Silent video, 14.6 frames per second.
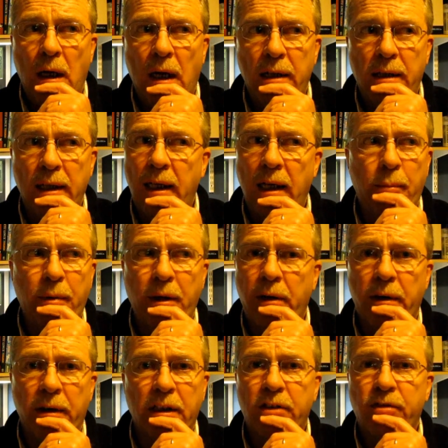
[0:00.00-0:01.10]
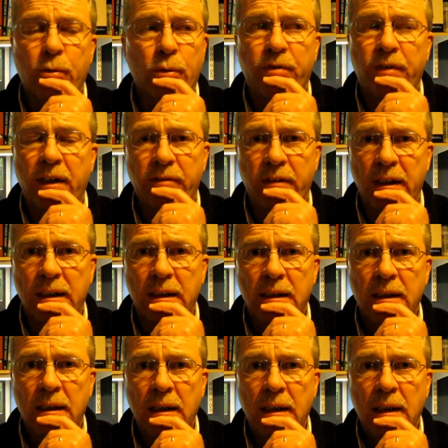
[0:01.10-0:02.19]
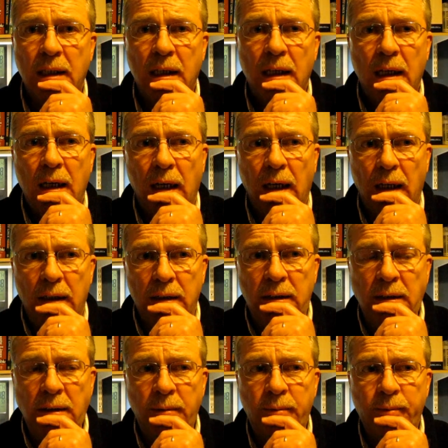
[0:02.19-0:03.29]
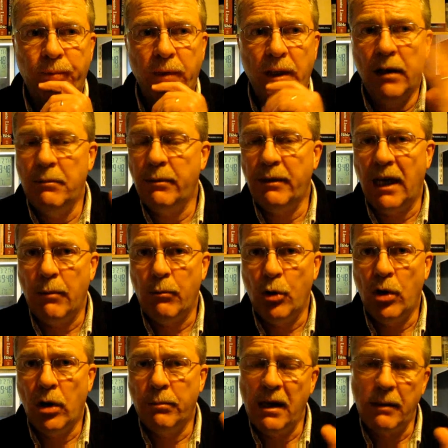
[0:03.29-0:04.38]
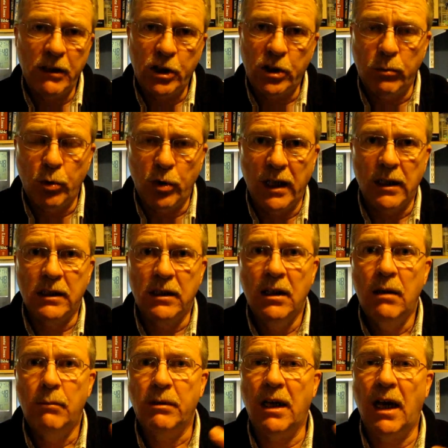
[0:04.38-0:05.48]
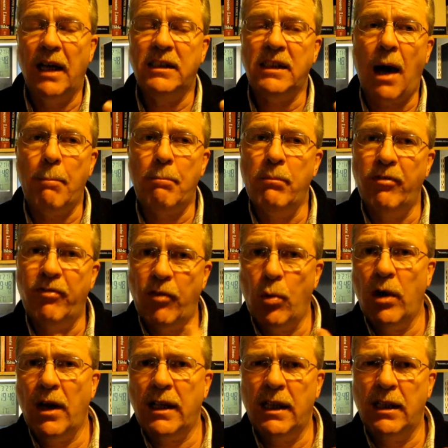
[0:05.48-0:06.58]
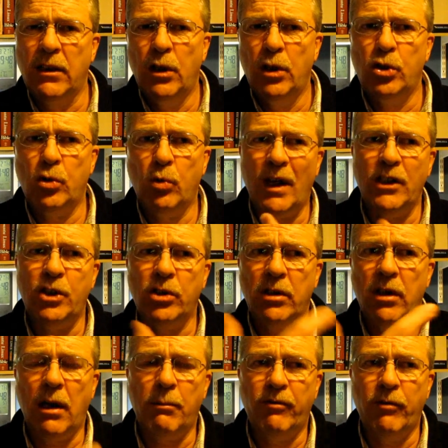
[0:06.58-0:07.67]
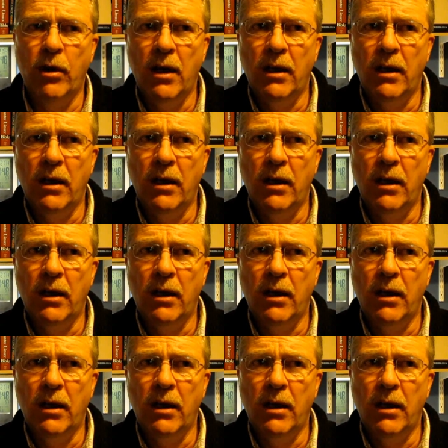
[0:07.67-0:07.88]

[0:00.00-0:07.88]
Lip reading: I think he'll appear in the next 4 or 5 days. Now, maybe I'm wrong. Maybe someone else. But it's happened before like that. So why shouldn't it happen?